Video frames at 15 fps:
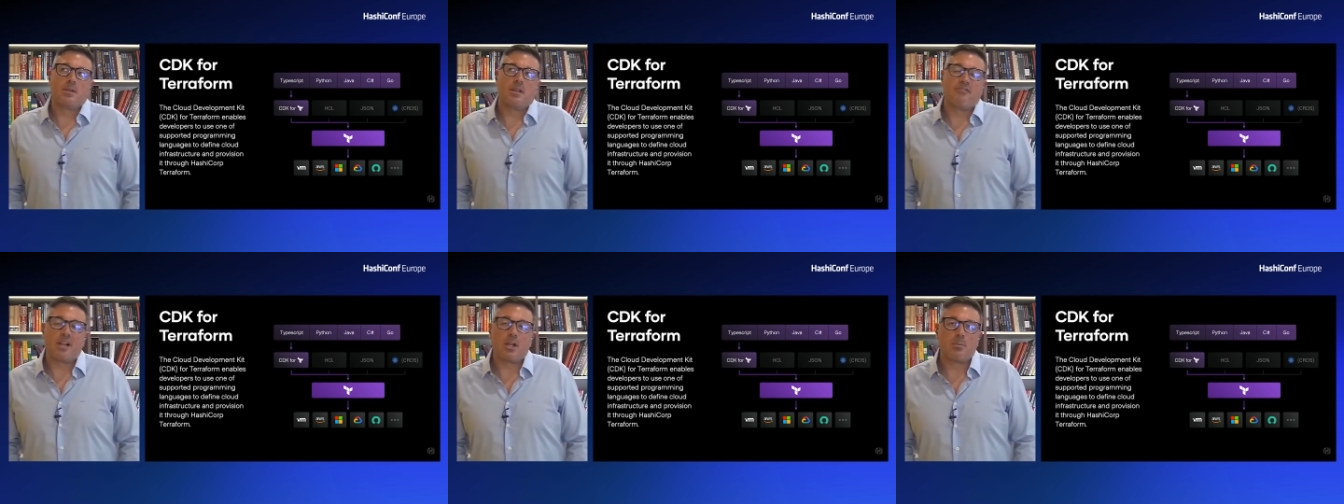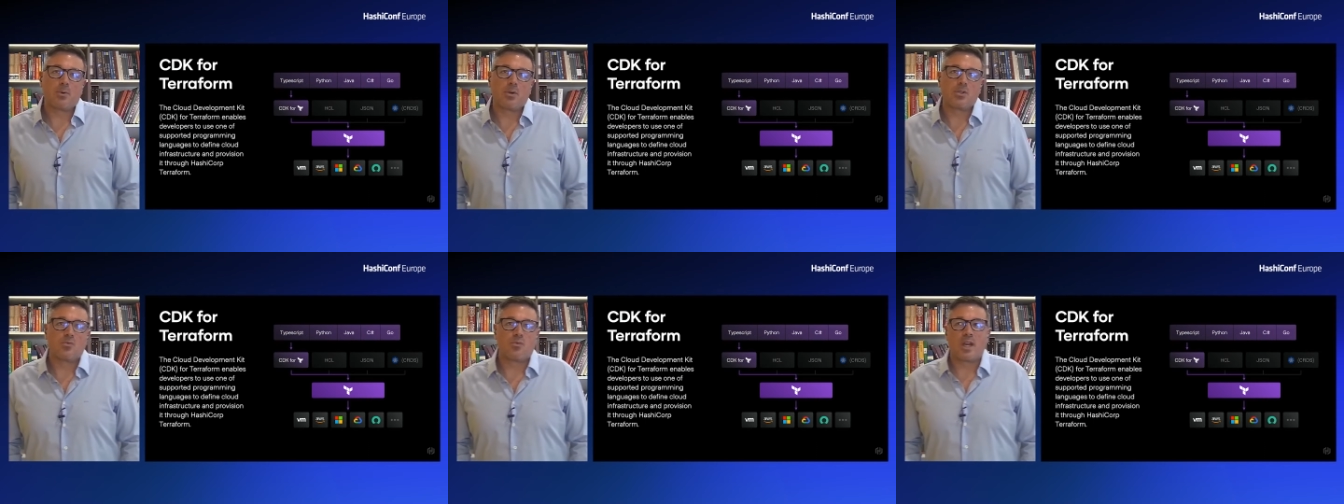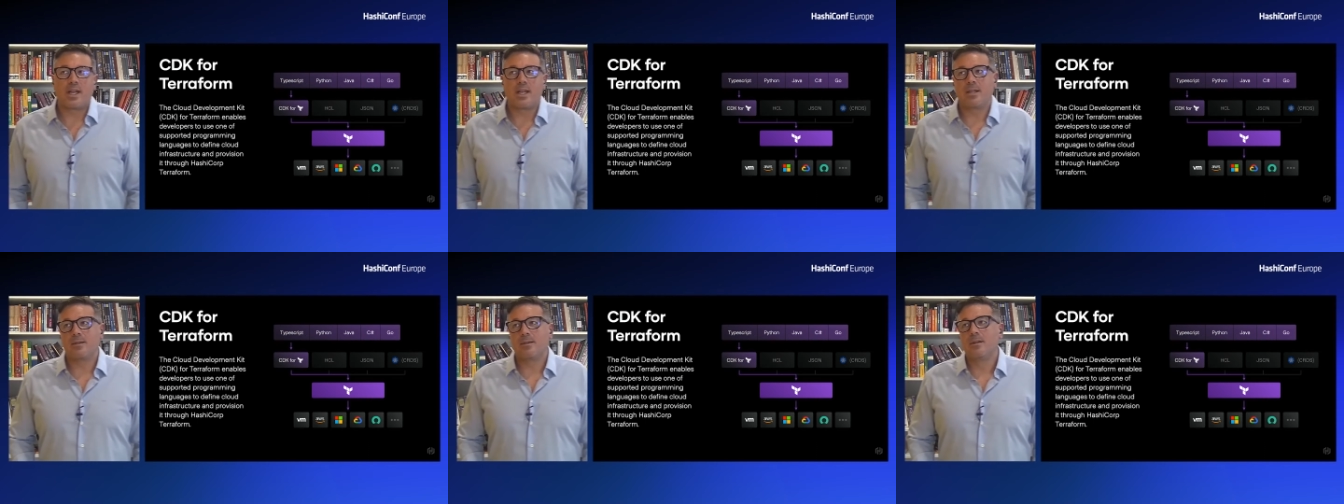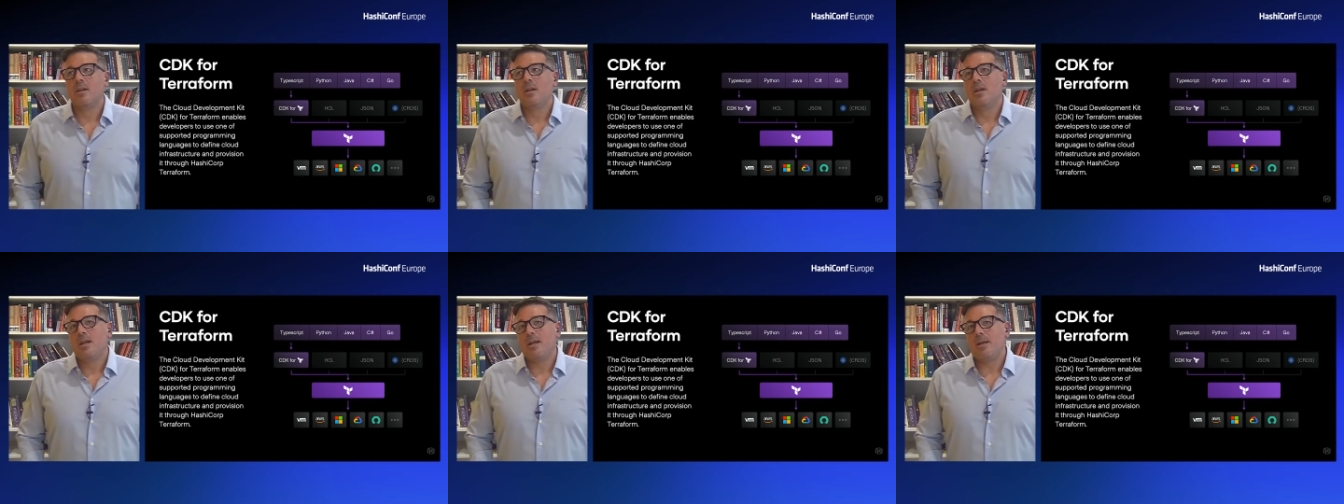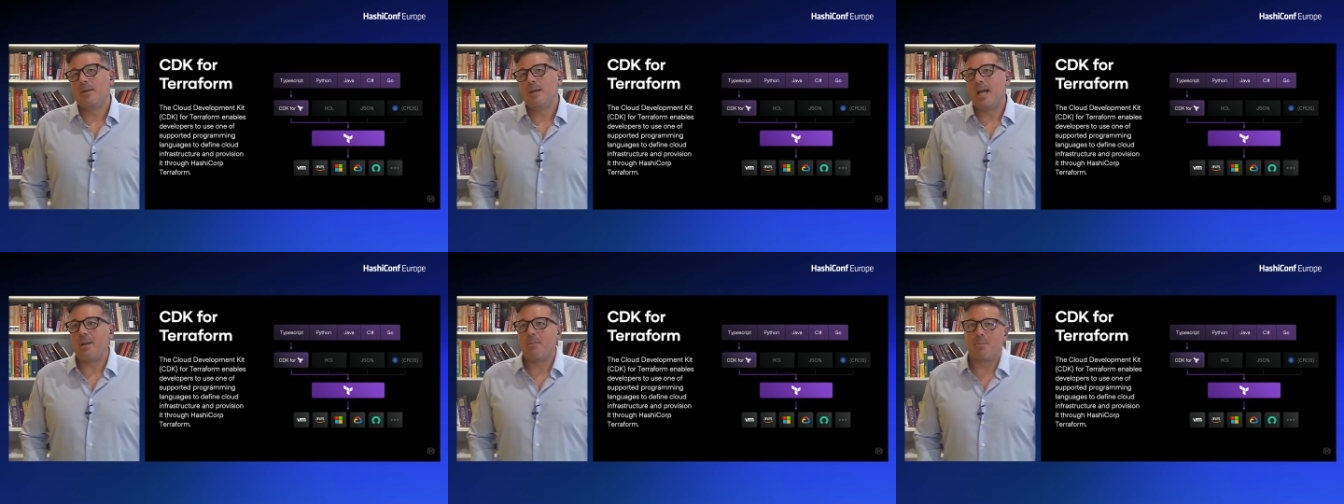developers writing
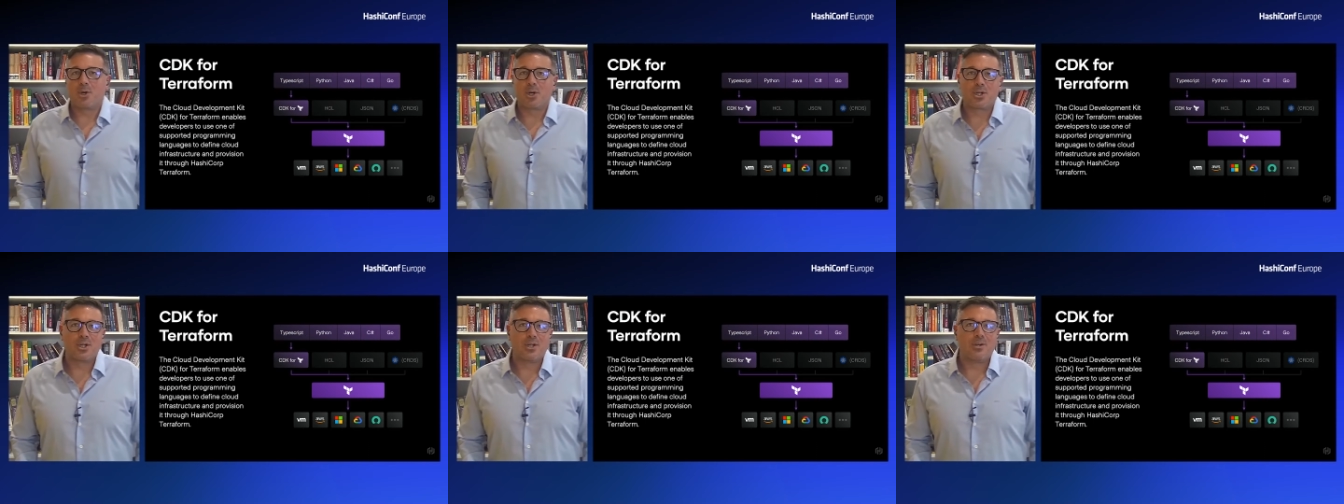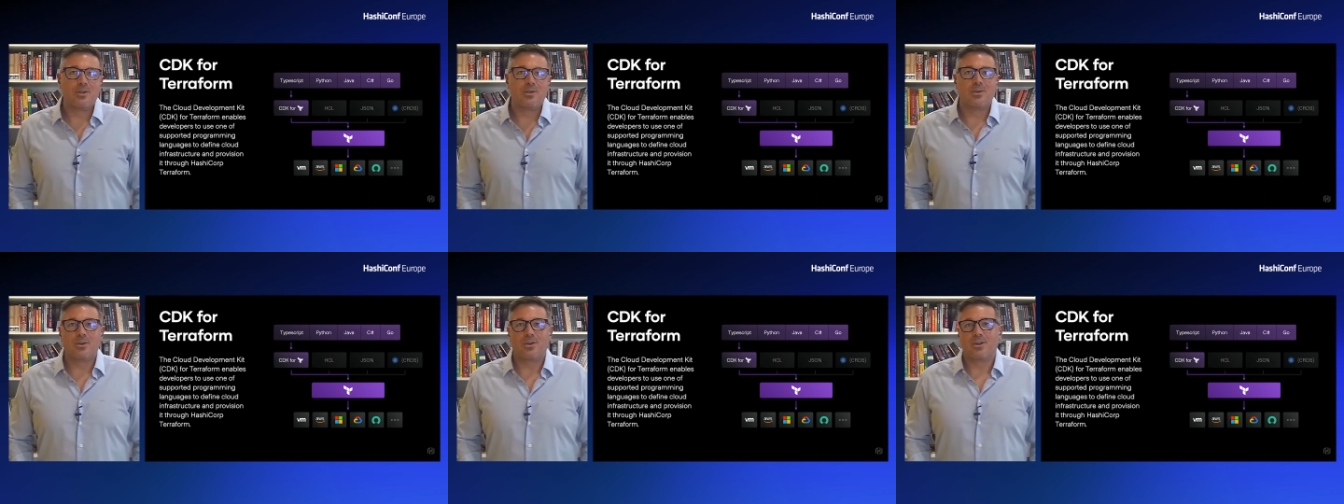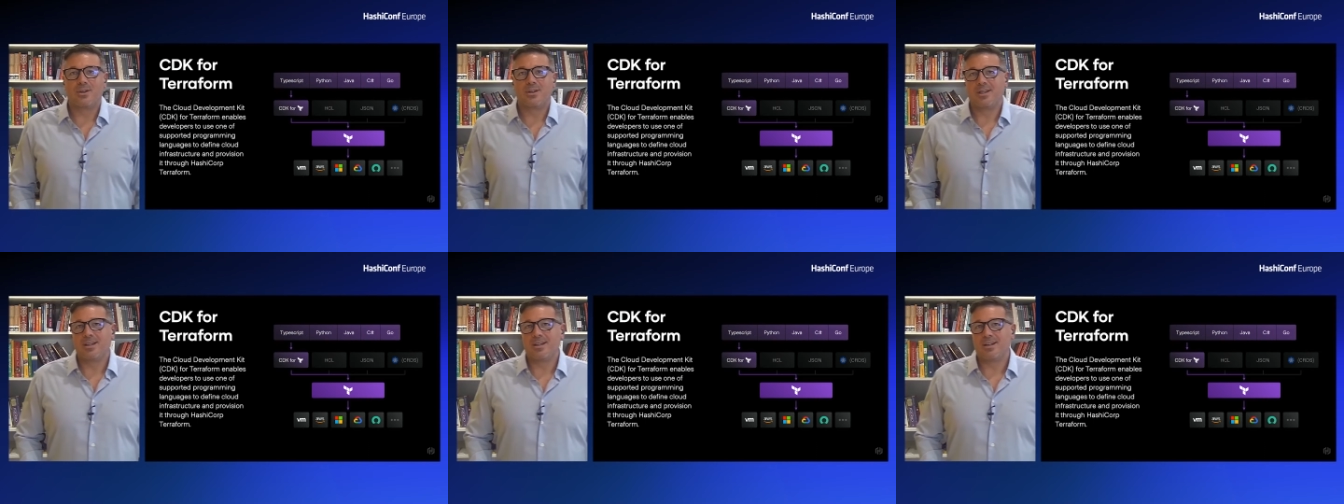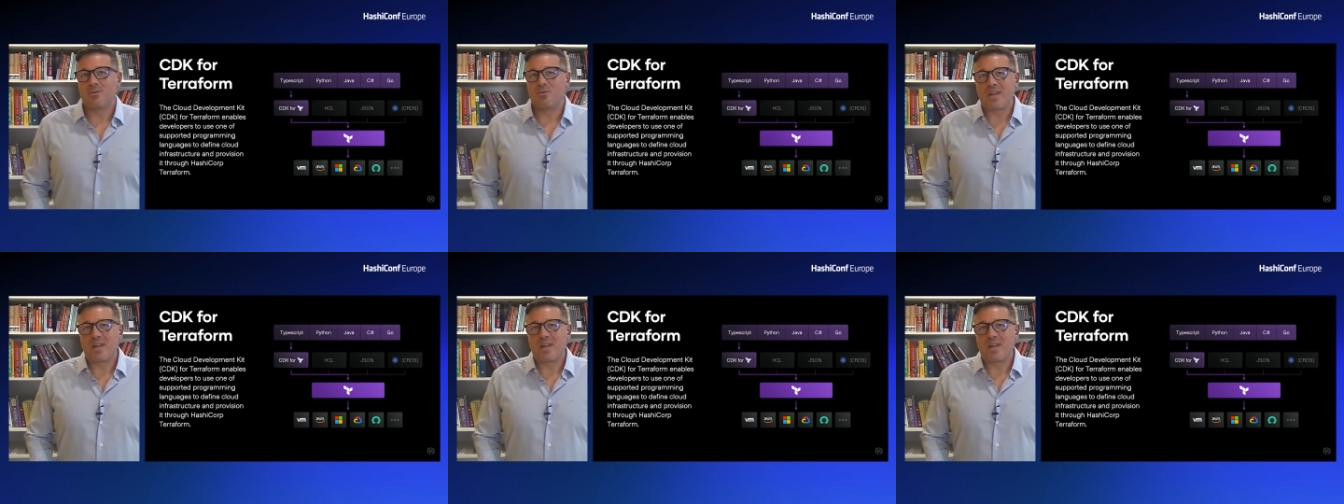Ember code or uh,